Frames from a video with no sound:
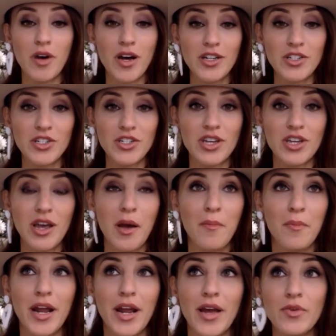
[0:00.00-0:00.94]
much.
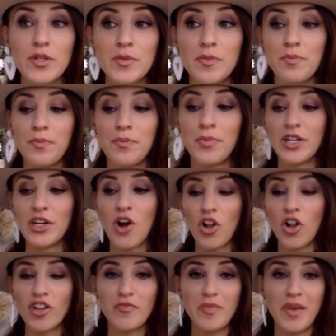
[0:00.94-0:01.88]
But I was putting
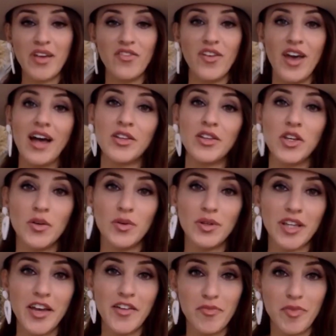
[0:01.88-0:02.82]
all of my value
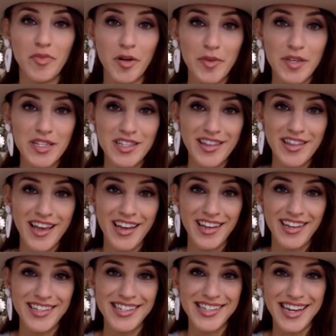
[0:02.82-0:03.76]
and life purpose in
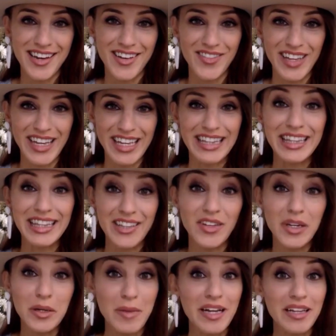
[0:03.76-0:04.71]
that instead of like
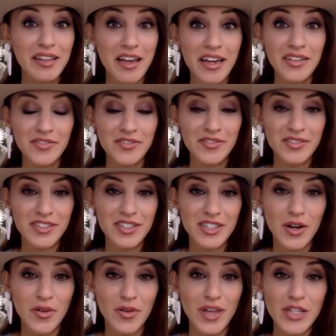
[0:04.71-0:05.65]
living my life.
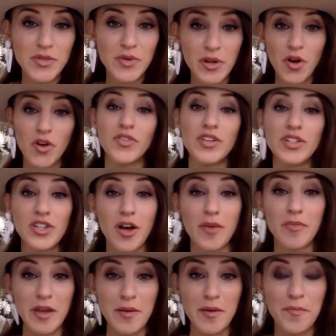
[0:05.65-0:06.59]
So that's what COVID
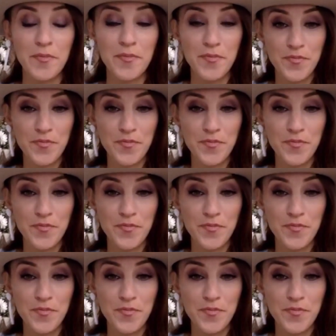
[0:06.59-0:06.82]
taught me.